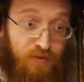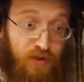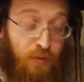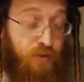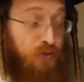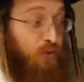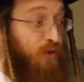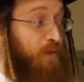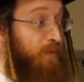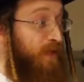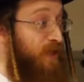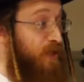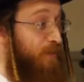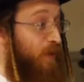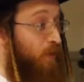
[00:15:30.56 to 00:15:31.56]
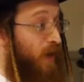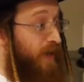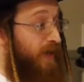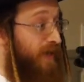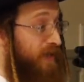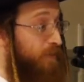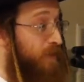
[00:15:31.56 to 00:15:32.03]
So I want some explanation about why
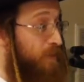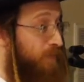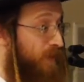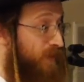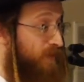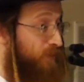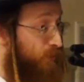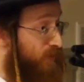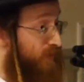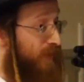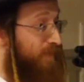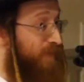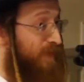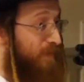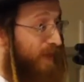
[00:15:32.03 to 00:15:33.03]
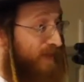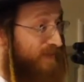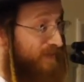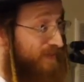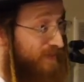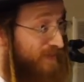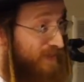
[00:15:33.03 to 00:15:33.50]
he had to be split. Wouldn't that be the
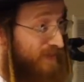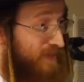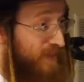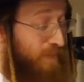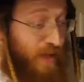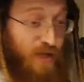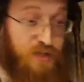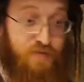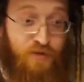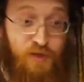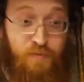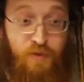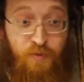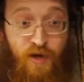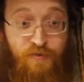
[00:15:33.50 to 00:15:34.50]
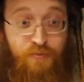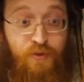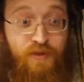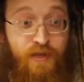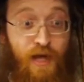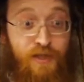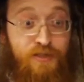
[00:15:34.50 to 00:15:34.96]
best? Imagine if husband and wife
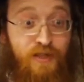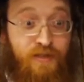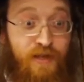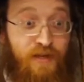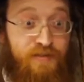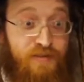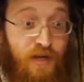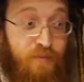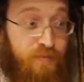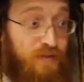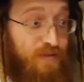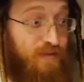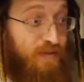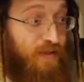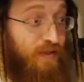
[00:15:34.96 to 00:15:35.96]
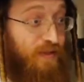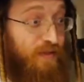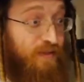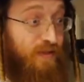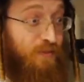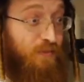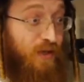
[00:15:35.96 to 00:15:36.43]
were attached like that, Siamese,
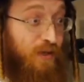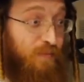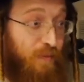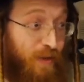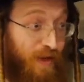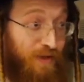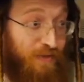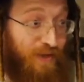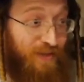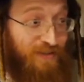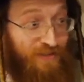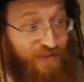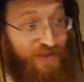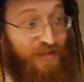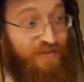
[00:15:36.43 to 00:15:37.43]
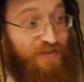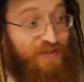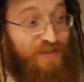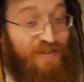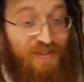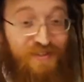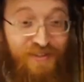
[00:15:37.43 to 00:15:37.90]
then what could be better, right?
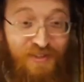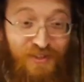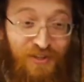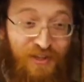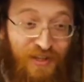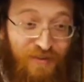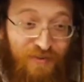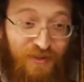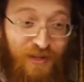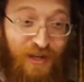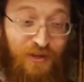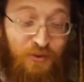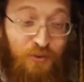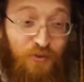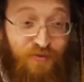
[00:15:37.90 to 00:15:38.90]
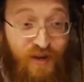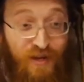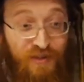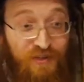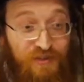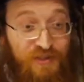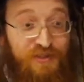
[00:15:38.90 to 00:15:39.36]
You can never get into a
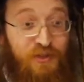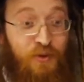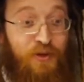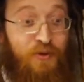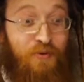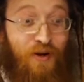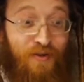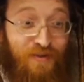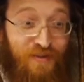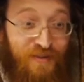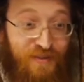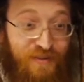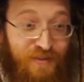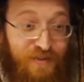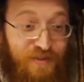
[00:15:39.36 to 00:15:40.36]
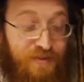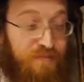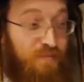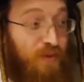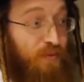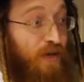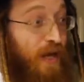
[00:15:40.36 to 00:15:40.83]
fight because there's nowhere to run.
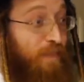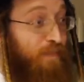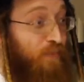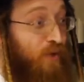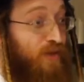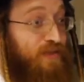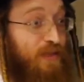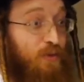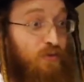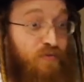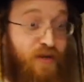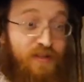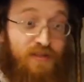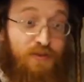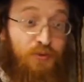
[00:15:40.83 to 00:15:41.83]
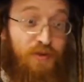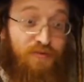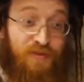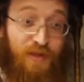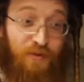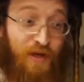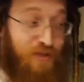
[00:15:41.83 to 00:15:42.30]
But what happened was they were facing two
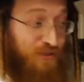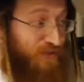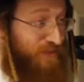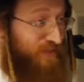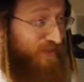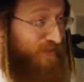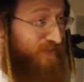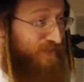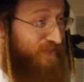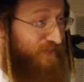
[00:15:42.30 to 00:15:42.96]
different directions.